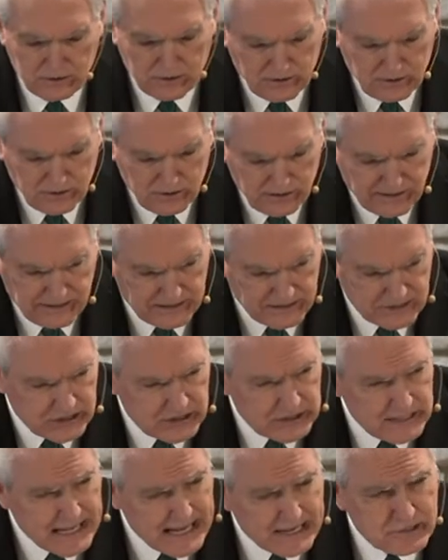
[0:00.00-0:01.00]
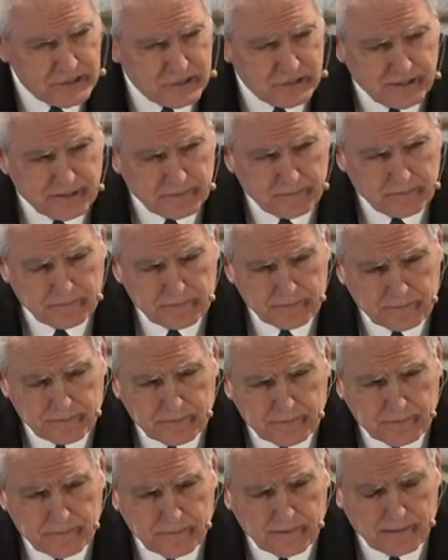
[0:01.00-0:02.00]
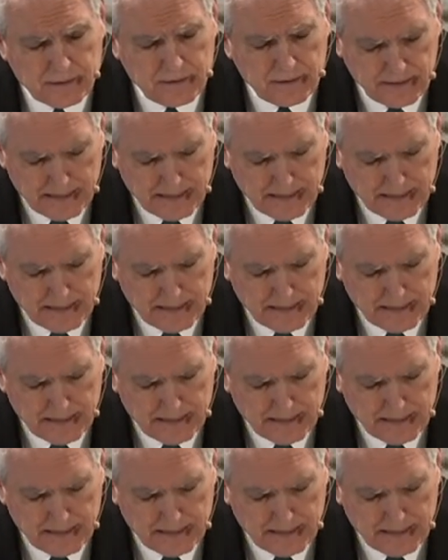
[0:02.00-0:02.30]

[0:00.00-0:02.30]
can snatch them out